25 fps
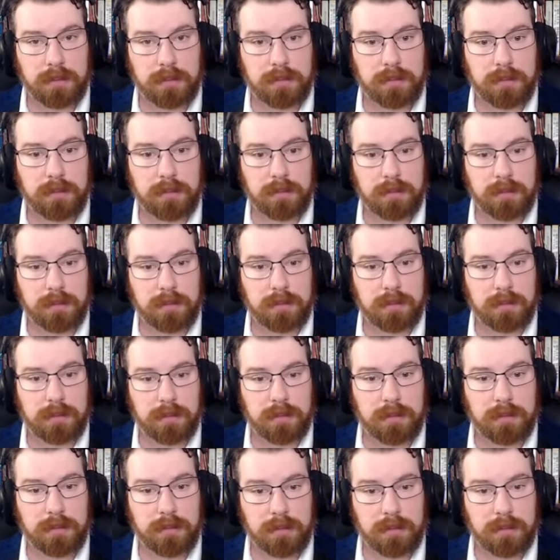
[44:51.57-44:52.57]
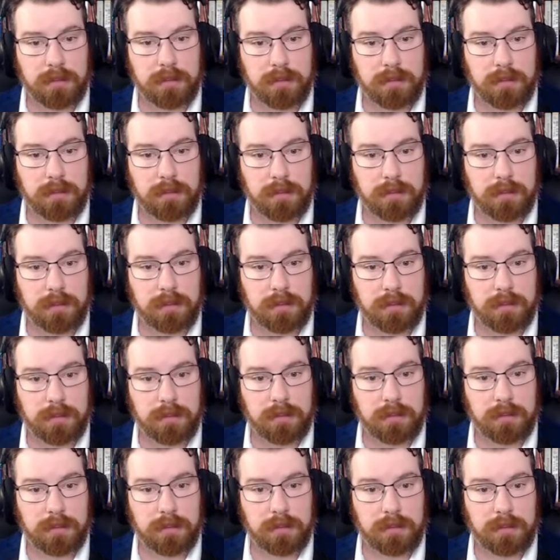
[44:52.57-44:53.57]

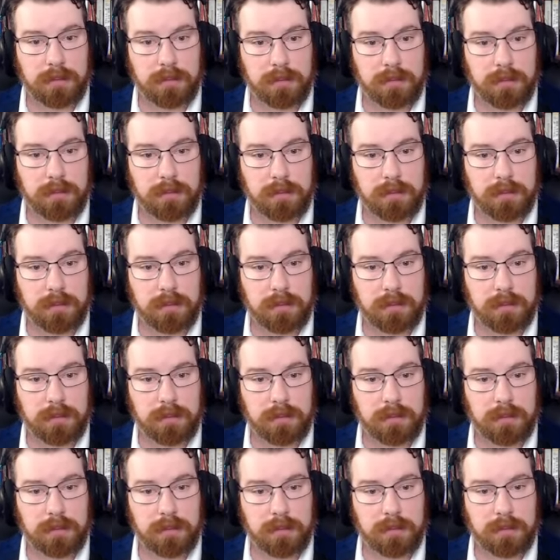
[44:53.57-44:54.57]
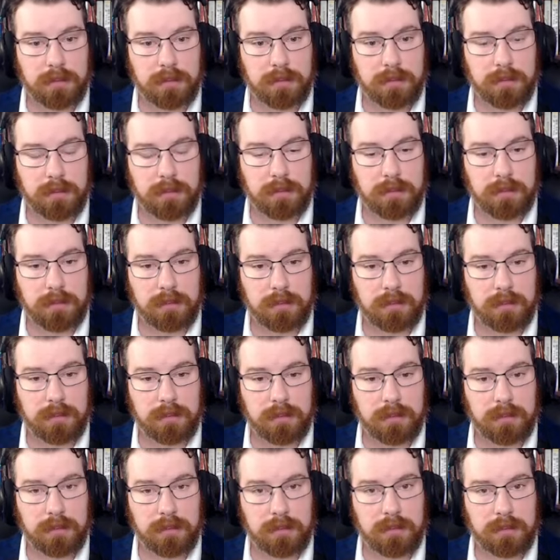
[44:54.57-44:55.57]

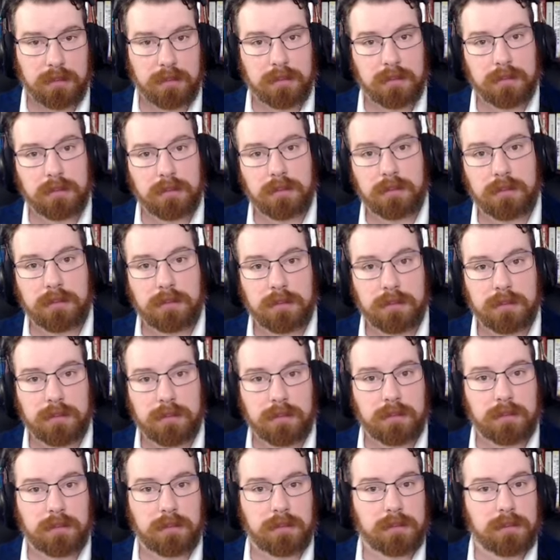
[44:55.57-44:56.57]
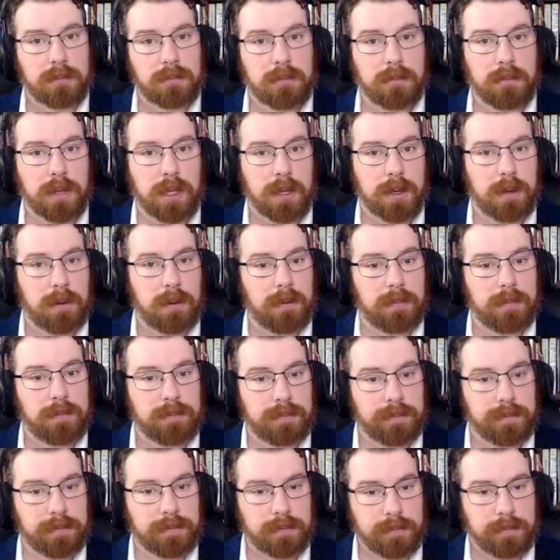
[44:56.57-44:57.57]

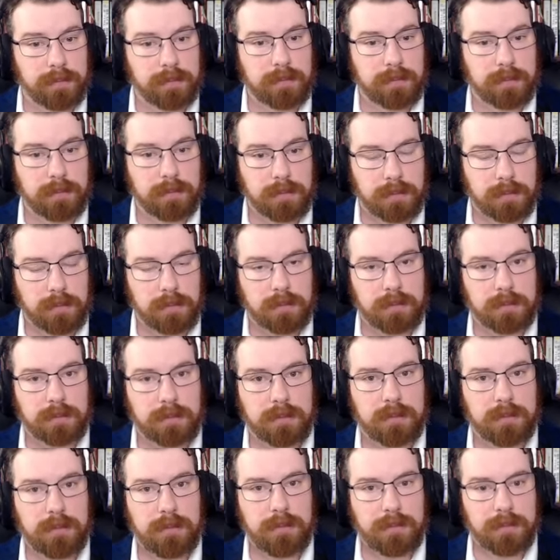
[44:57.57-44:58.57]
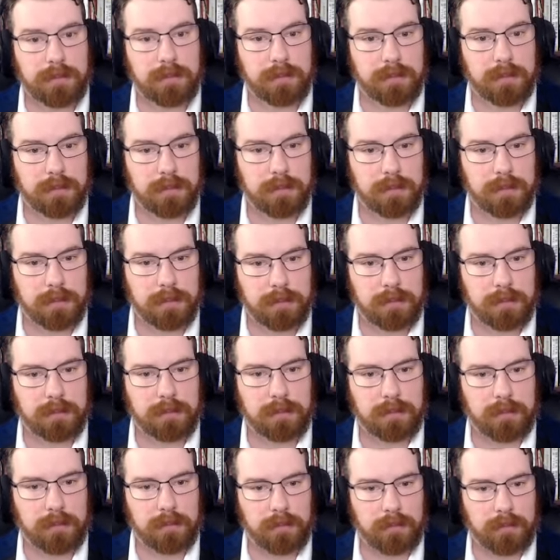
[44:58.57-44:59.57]
[no speech]